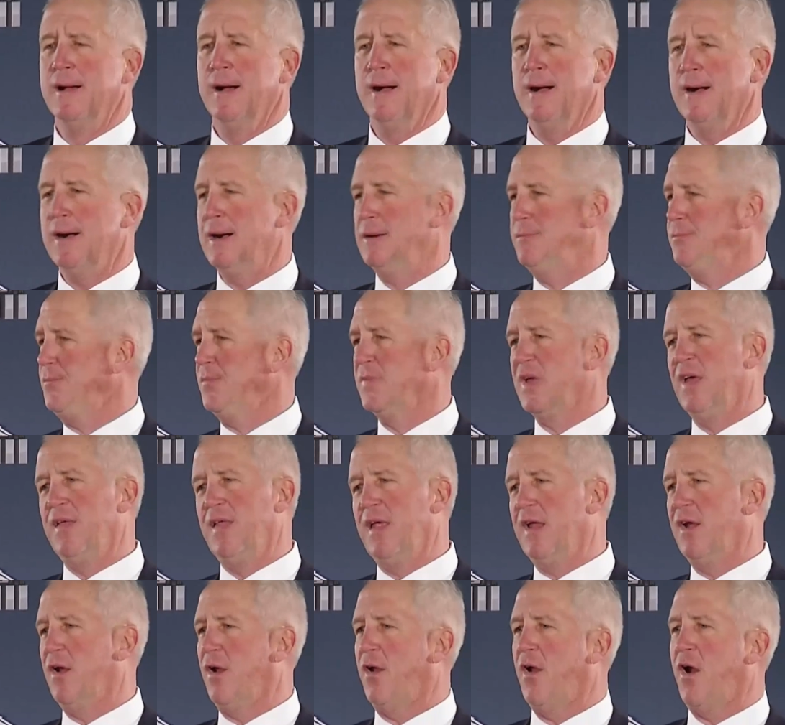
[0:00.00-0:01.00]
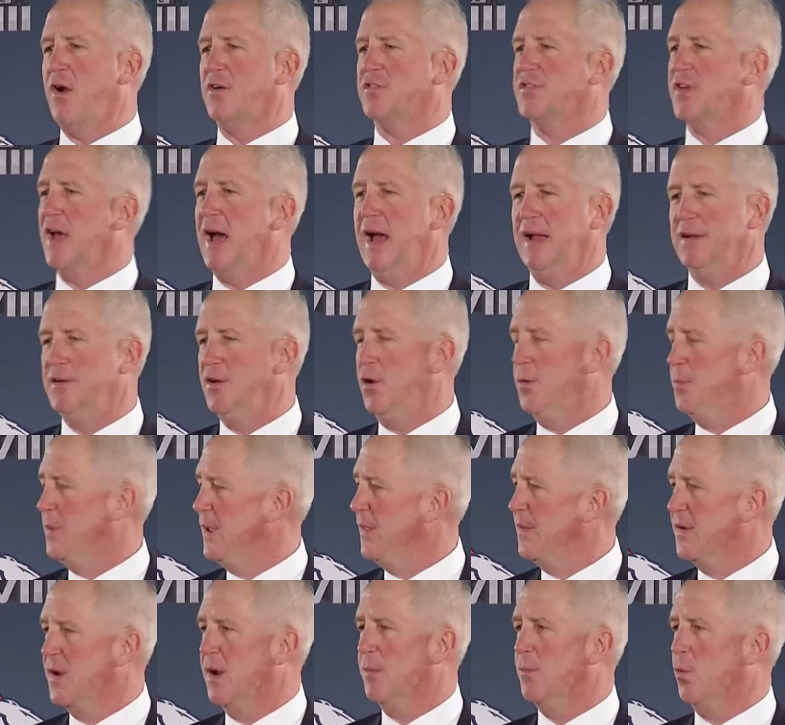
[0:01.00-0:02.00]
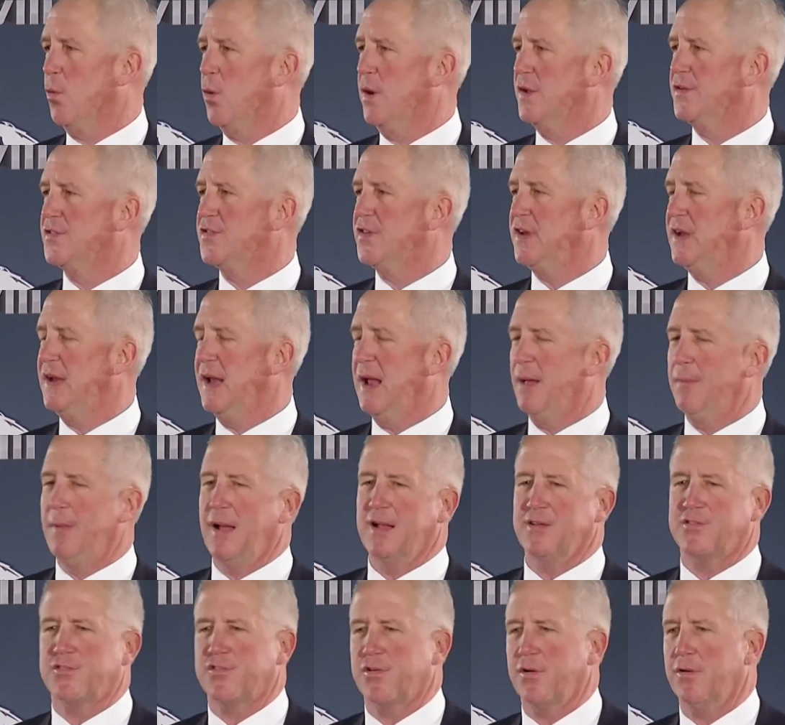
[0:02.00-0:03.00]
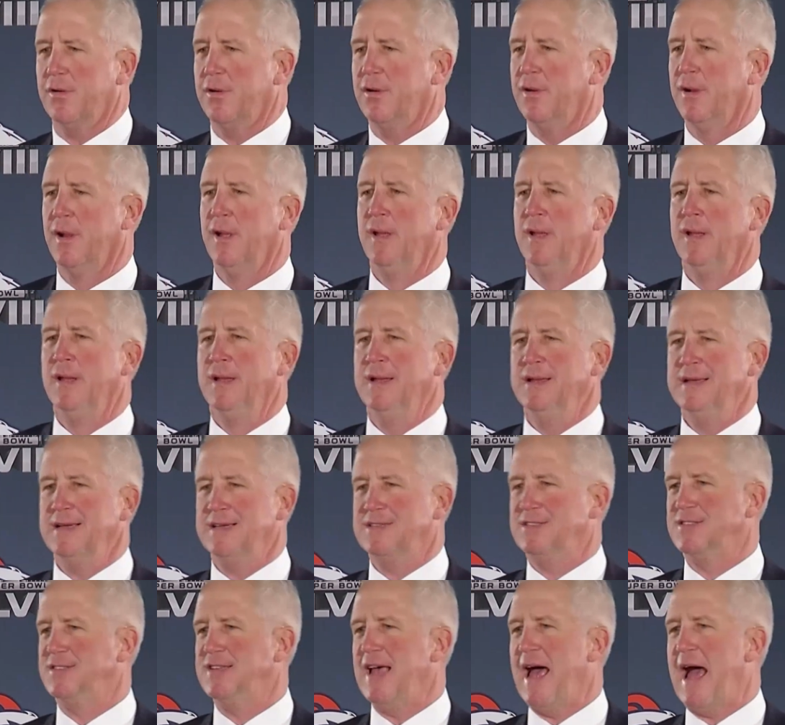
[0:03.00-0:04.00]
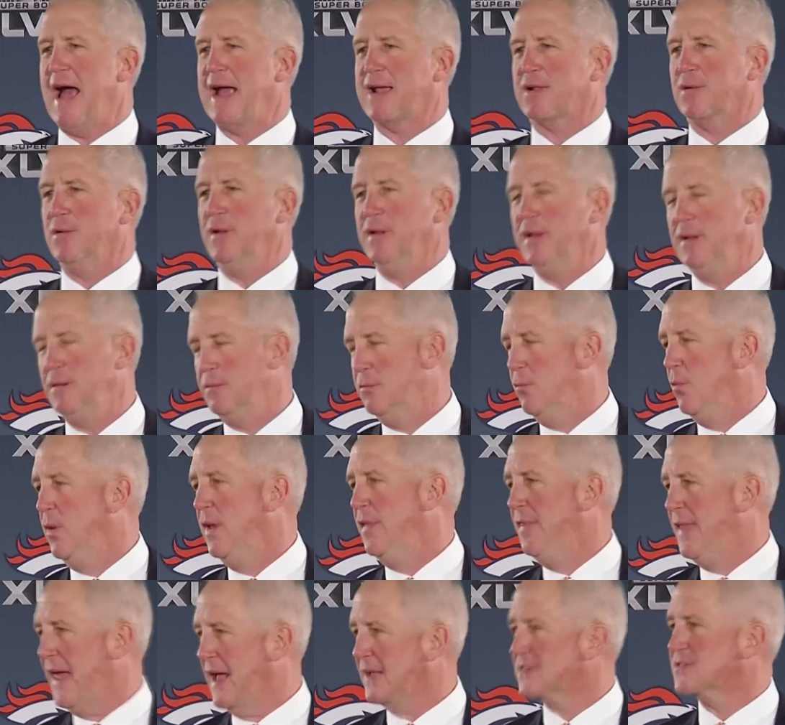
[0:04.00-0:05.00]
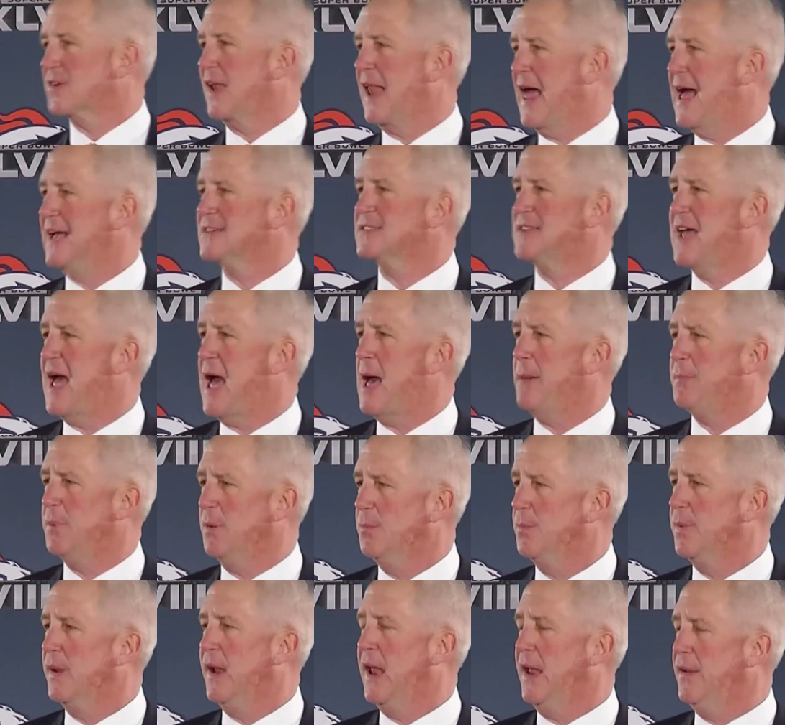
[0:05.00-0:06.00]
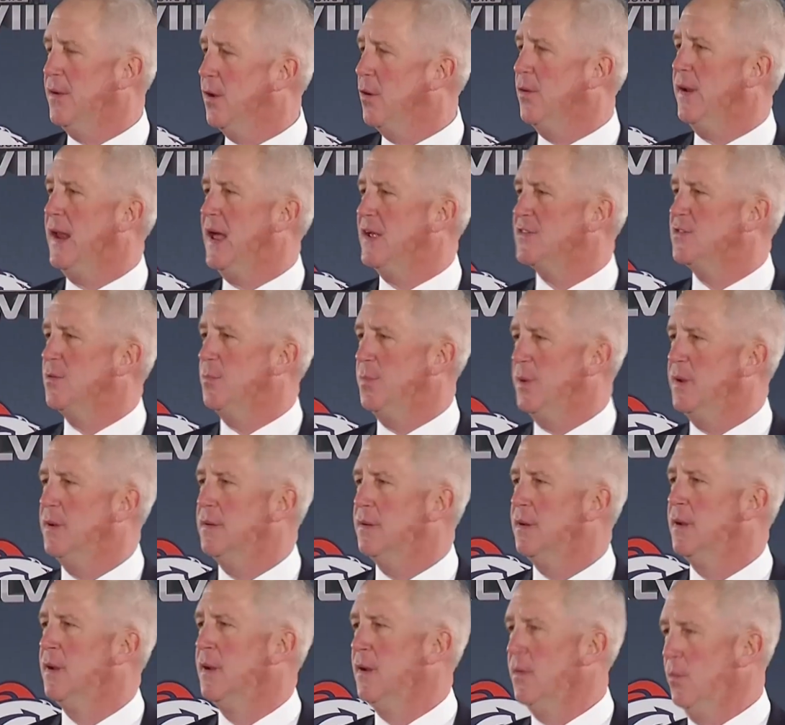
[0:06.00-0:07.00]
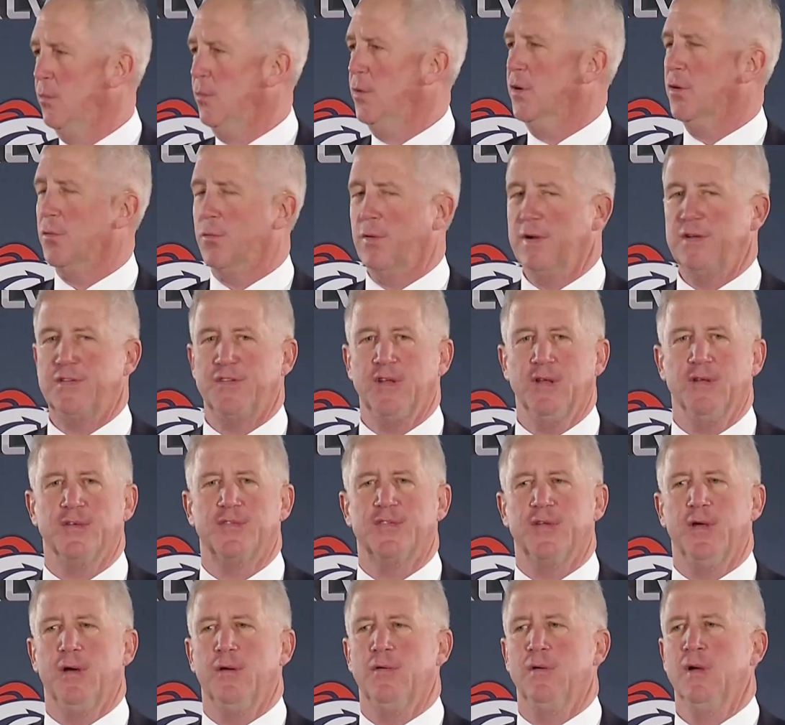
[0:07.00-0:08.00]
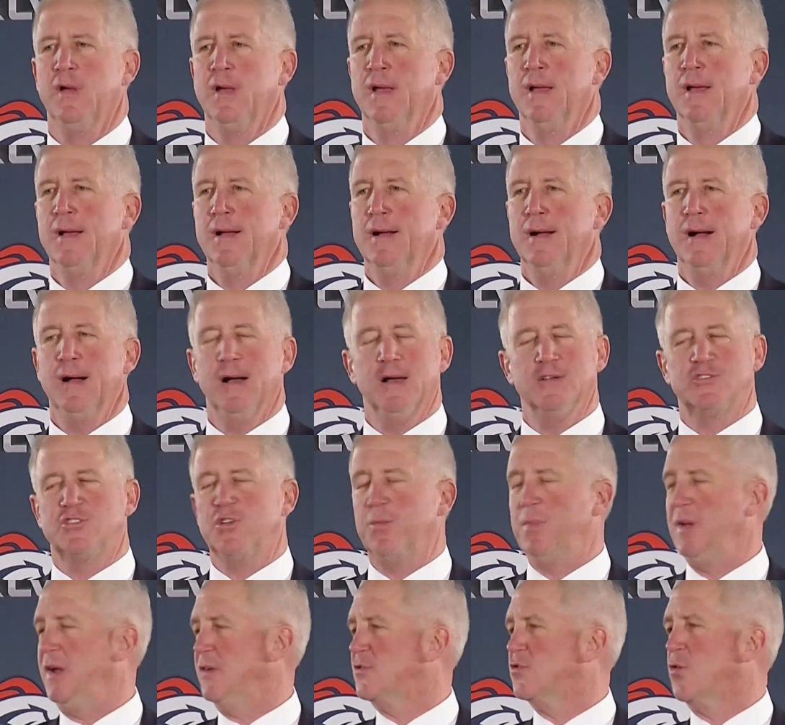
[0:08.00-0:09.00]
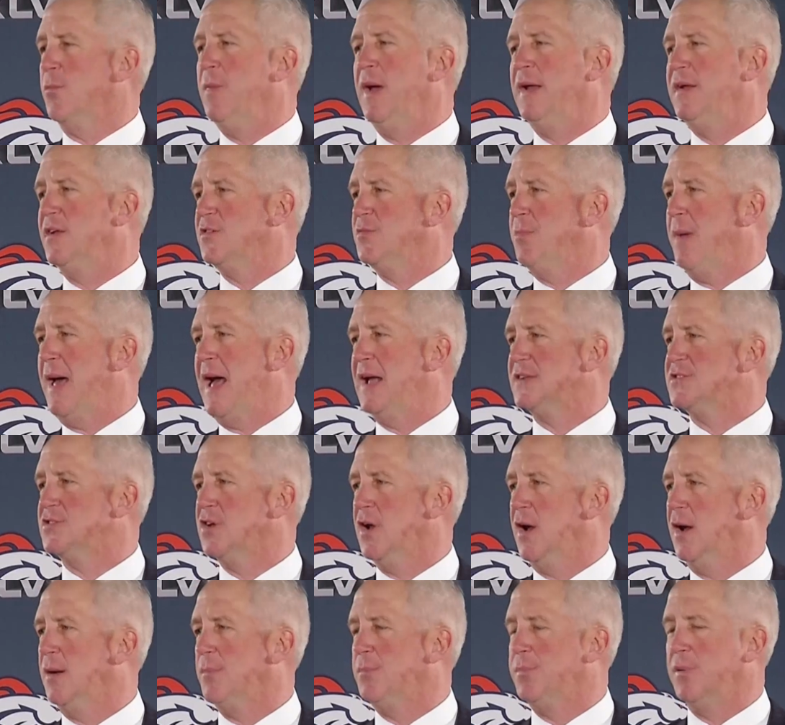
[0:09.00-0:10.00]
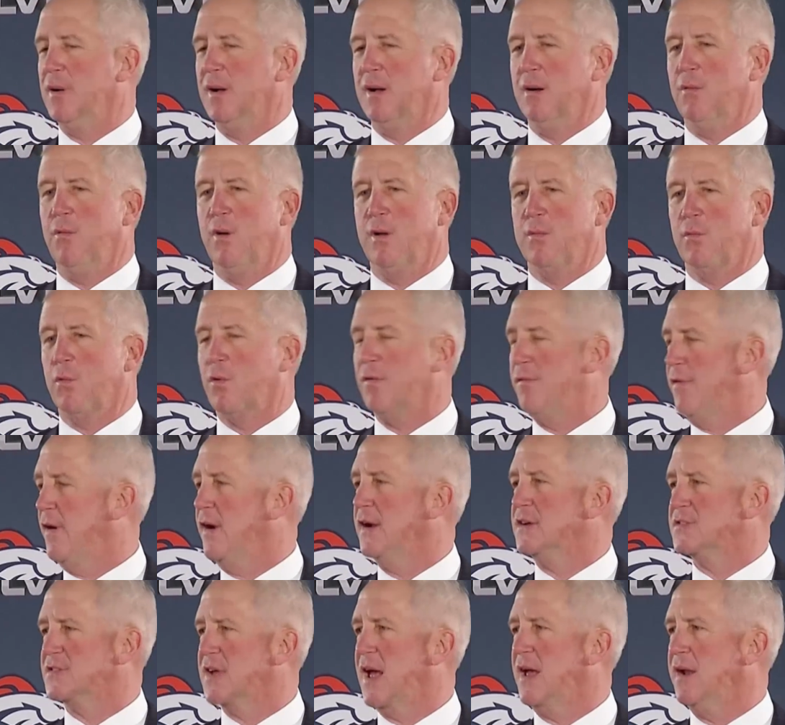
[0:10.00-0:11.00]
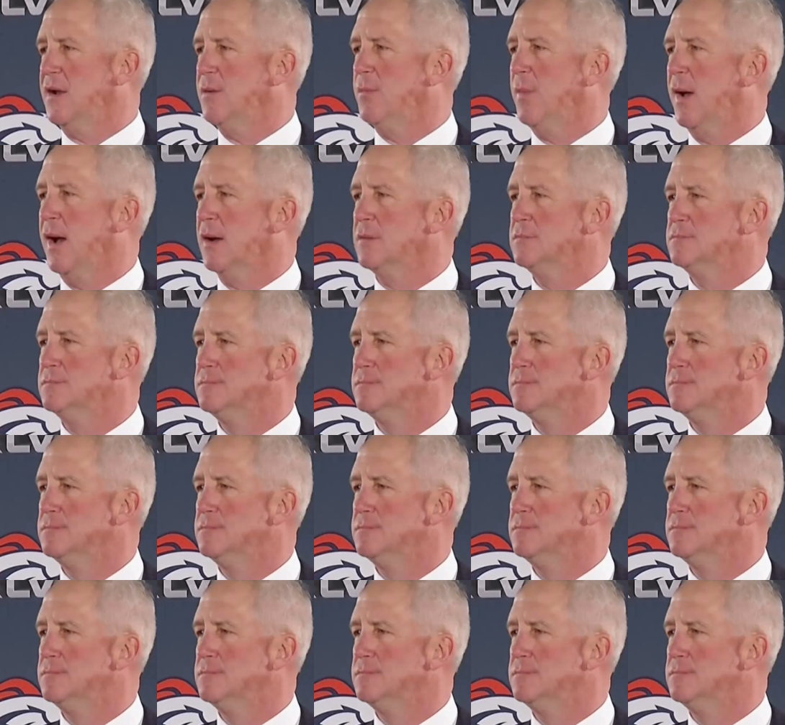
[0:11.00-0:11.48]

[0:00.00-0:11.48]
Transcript: And then on our side, you know, be the number one seed. I'm not sure exactly when that's last happened, but I know it hasn't been real recent. So it should be a tremendous matchup, one we're very excited about.